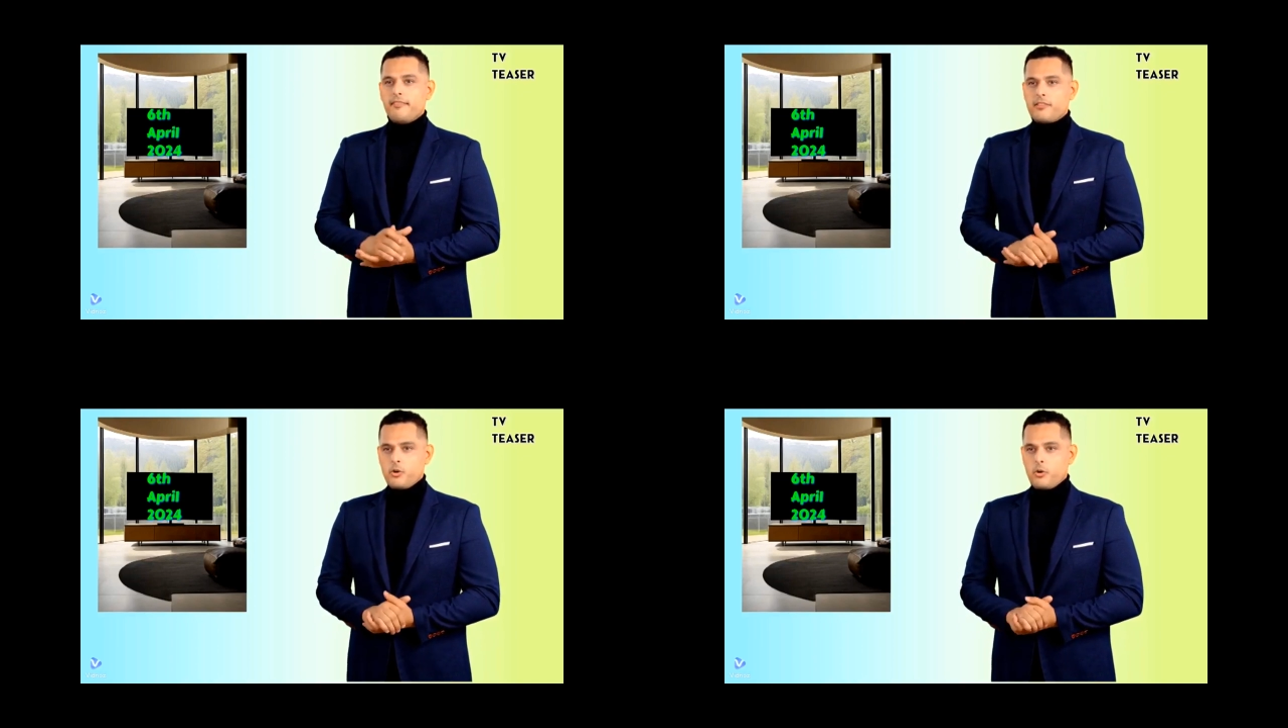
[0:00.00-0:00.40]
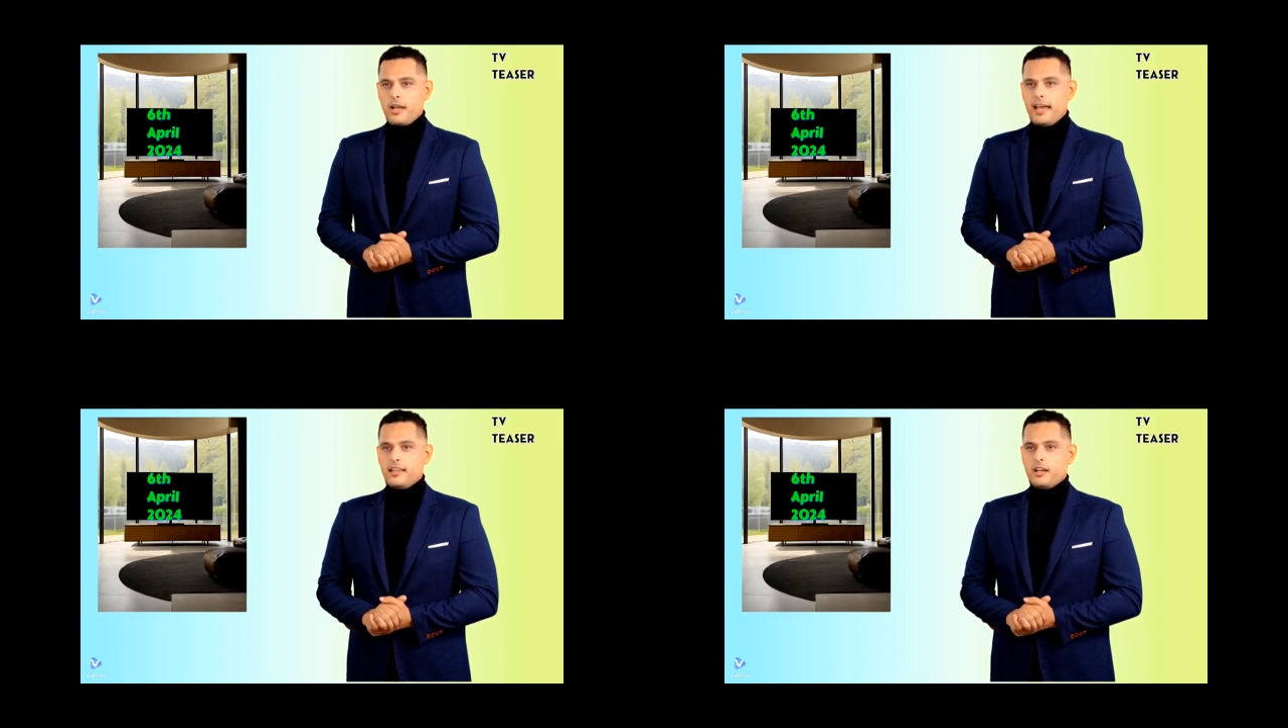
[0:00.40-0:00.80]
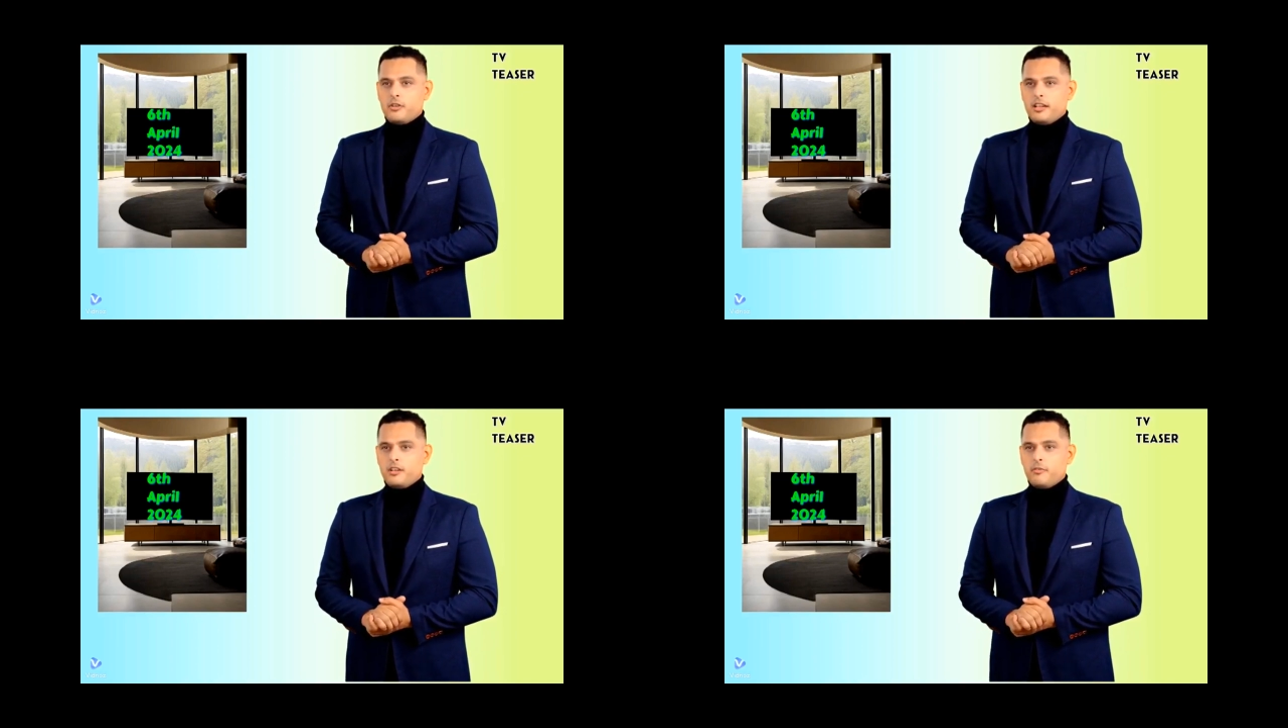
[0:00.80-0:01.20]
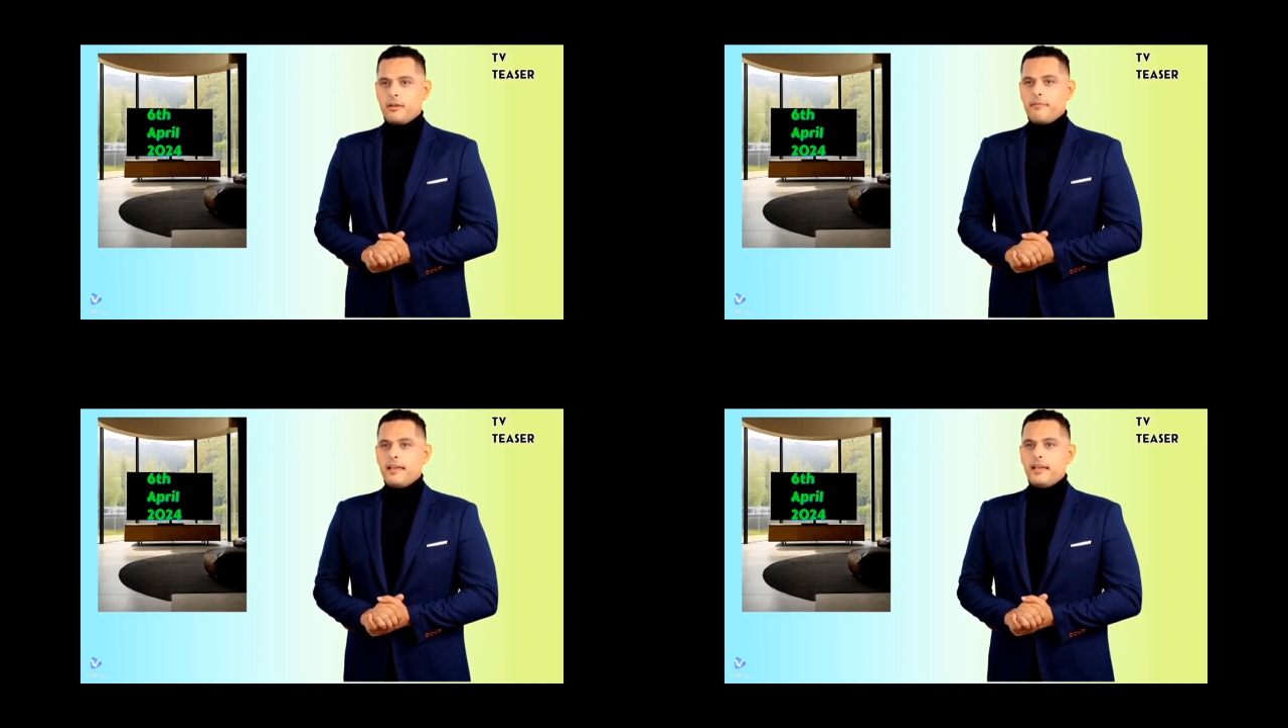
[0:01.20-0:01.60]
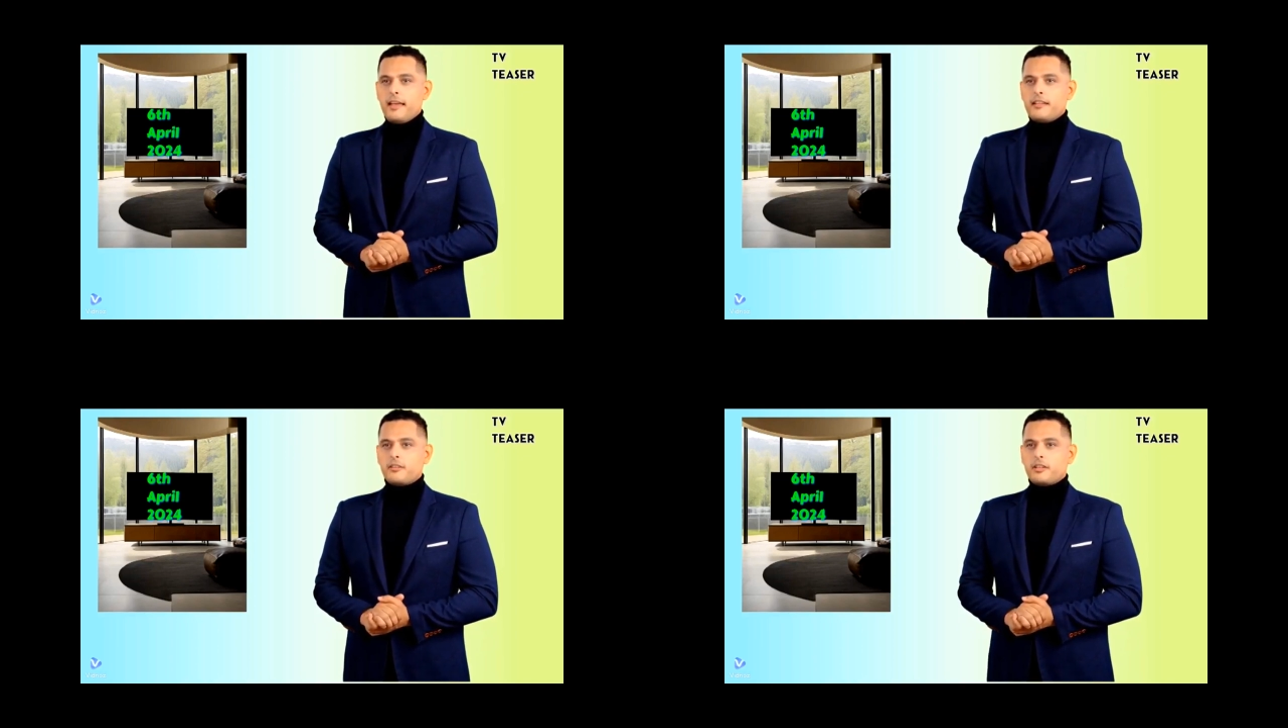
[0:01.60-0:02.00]
for all I know it could be
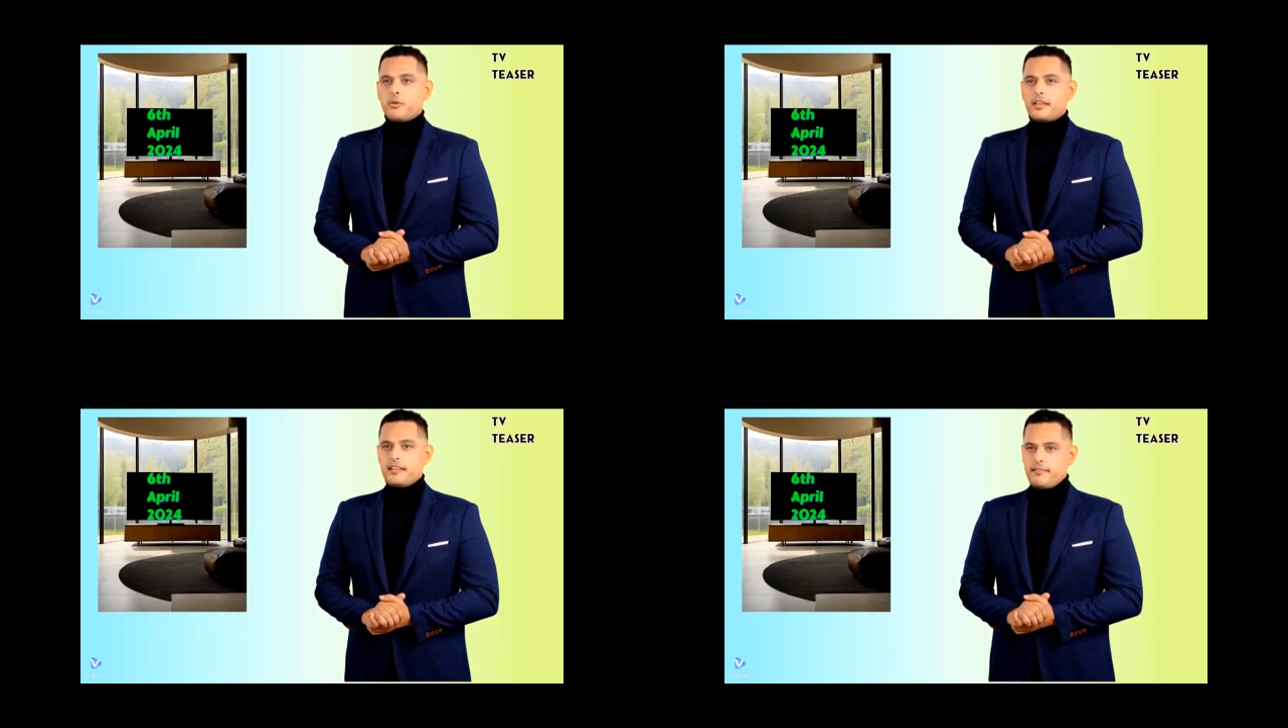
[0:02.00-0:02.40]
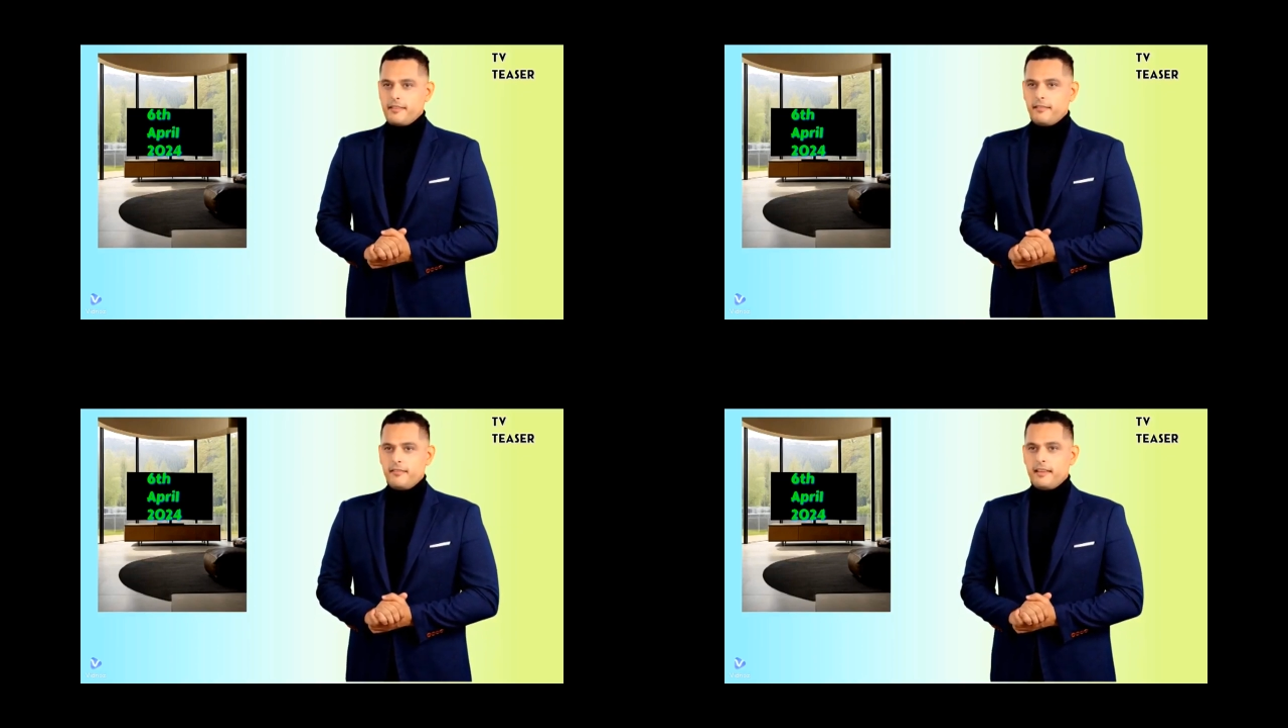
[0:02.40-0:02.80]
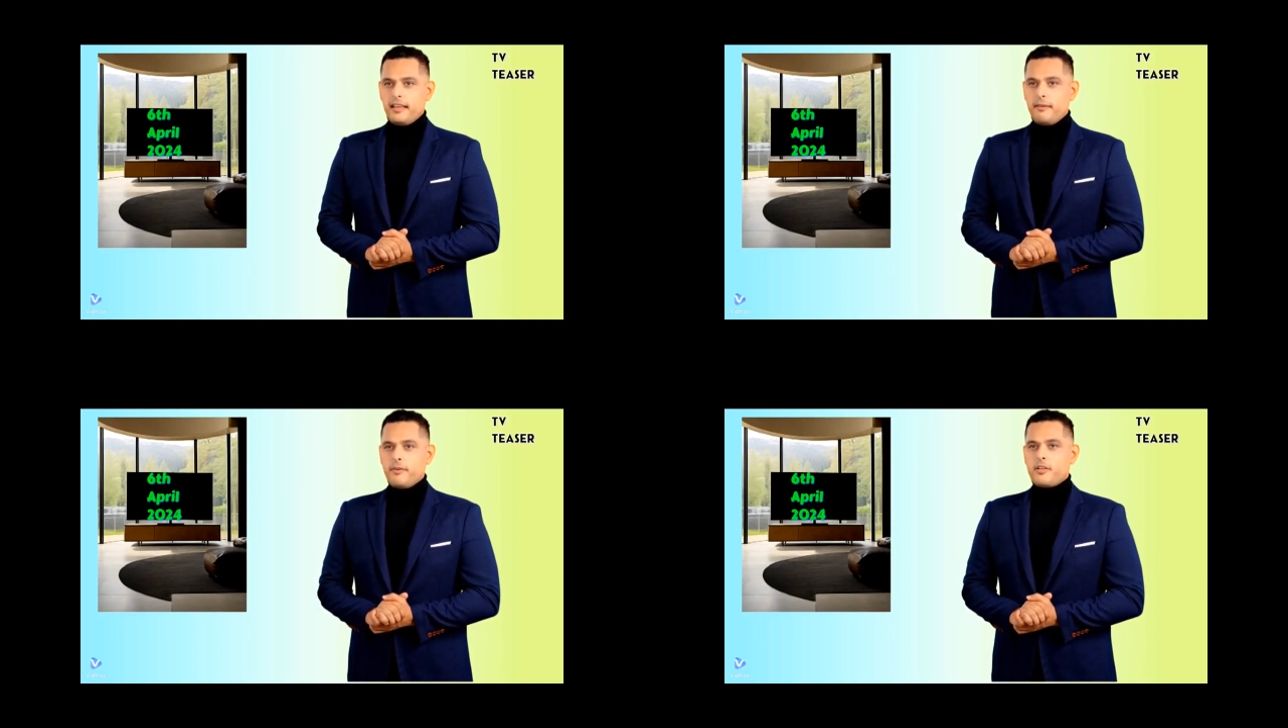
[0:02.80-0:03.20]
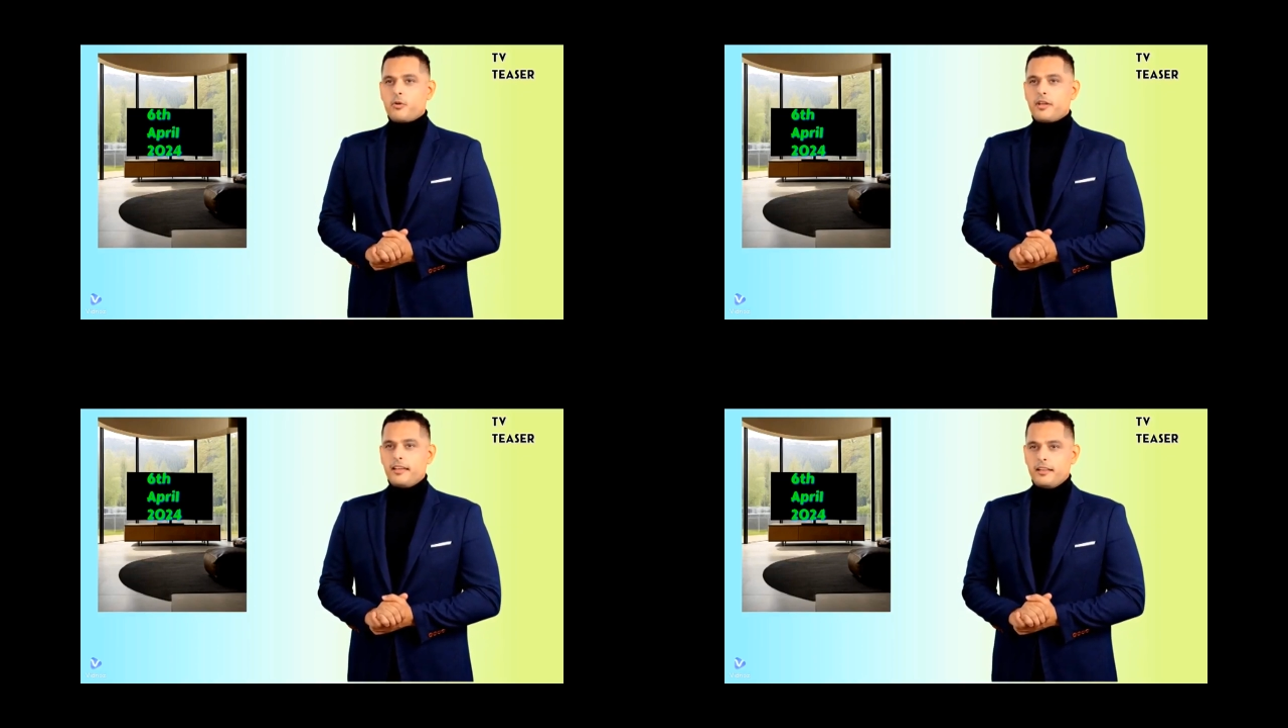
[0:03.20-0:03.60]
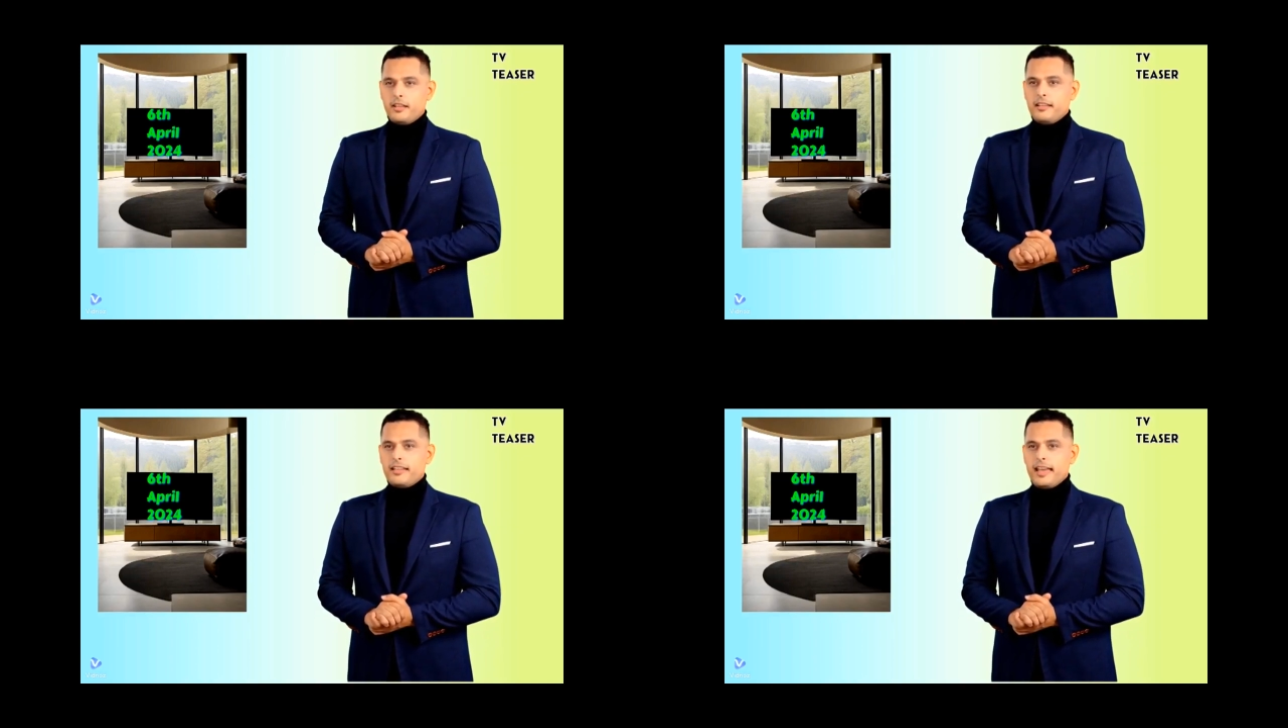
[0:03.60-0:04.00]
midnight on the 25th of December
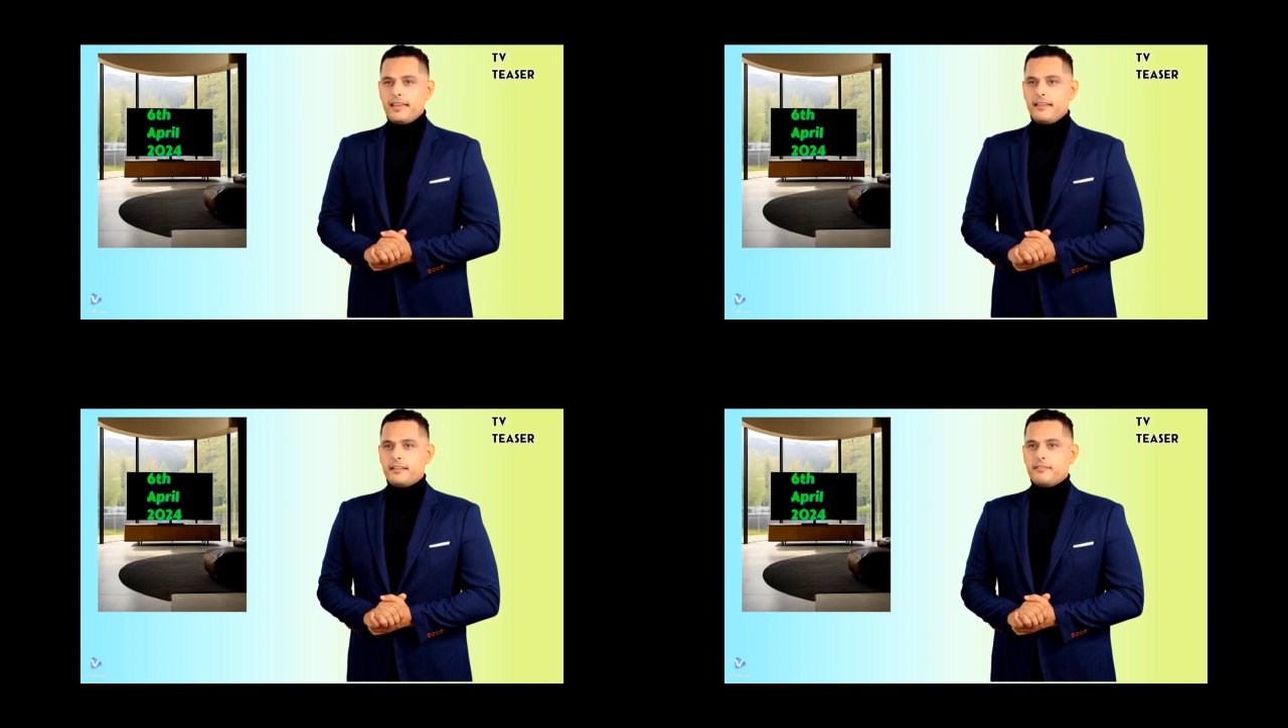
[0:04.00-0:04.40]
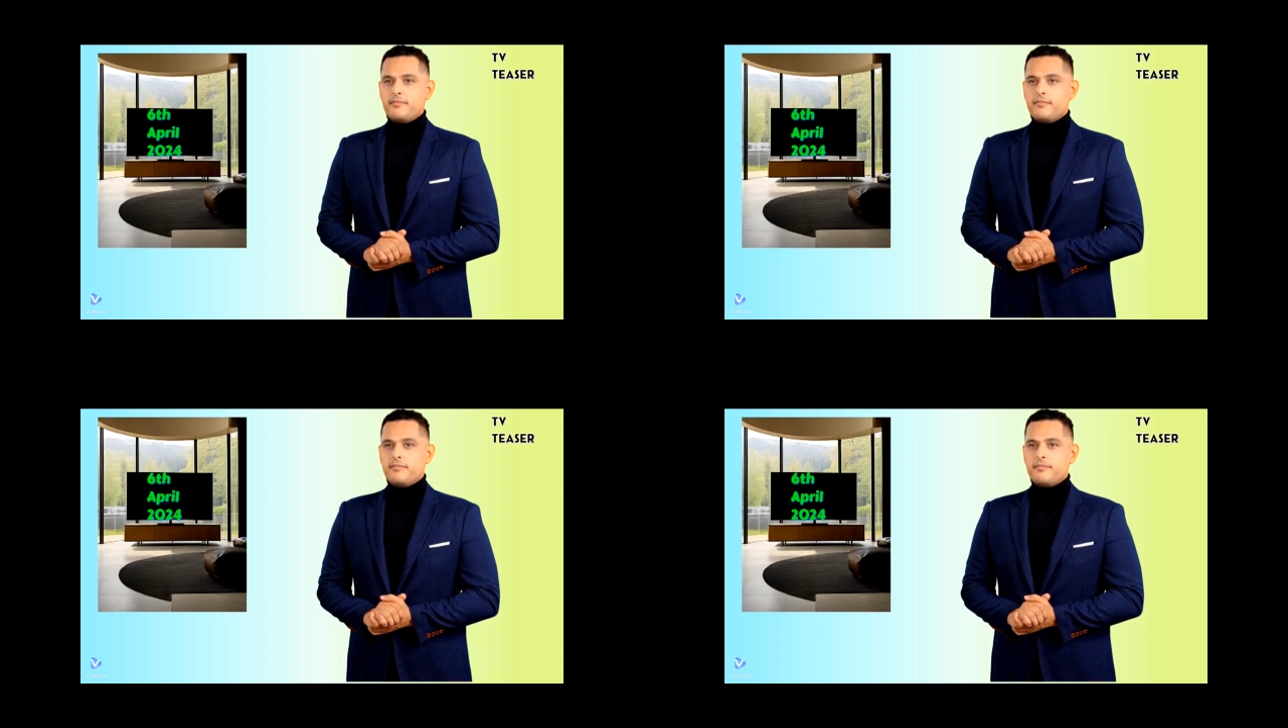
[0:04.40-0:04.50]
2038.